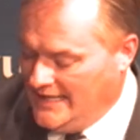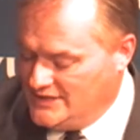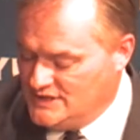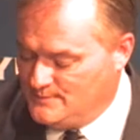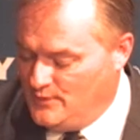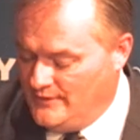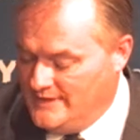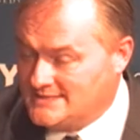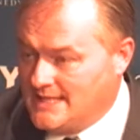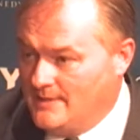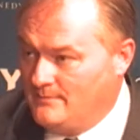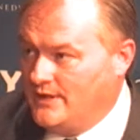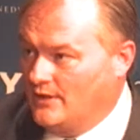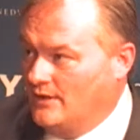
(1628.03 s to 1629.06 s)
just put this
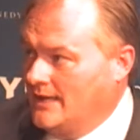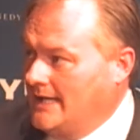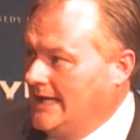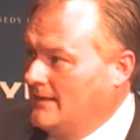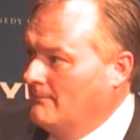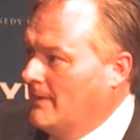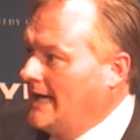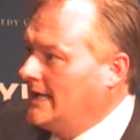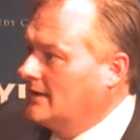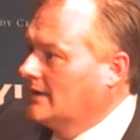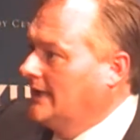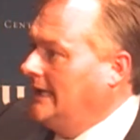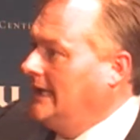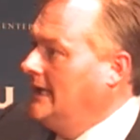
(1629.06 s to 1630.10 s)
up here. Again, Mike
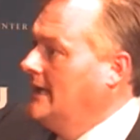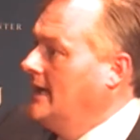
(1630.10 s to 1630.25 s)
Lee